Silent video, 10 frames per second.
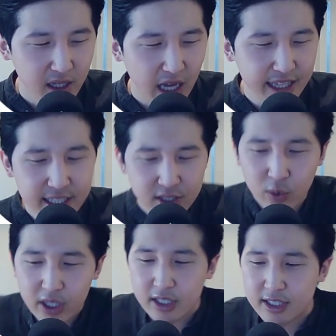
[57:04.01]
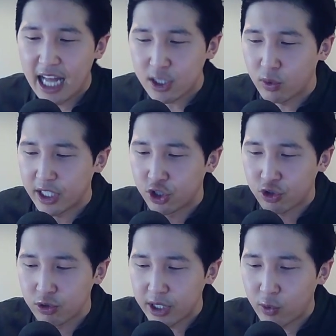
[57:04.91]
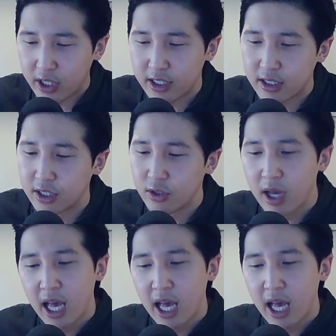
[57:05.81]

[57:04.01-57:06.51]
I think he's doing it because that's what he truly wanted to do.